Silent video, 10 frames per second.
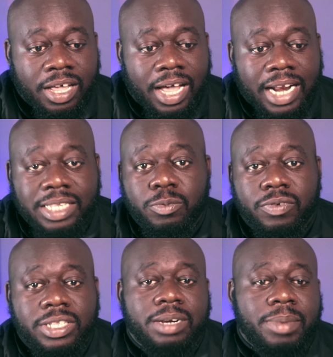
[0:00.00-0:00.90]
Uh, let's
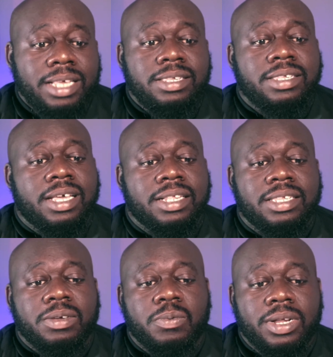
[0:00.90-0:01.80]
move on to the bass and
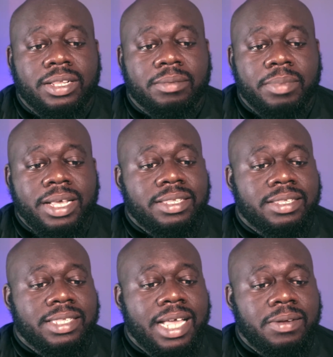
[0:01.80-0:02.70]
see what the bass
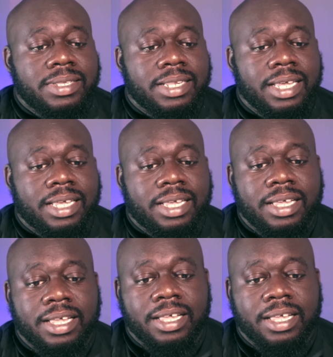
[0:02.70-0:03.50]
sounds like.